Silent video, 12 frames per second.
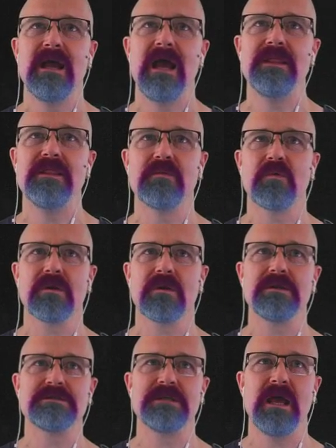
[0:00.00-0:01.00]
And then we're going to
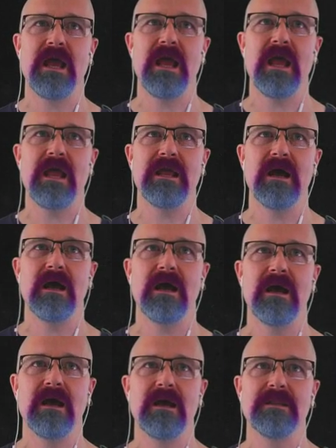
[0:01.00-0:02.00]
say
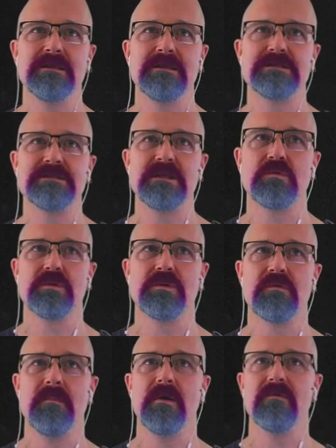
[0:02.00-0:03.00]
this is equal to
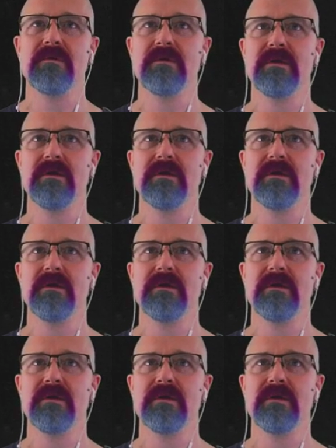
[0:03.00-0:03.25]
remove.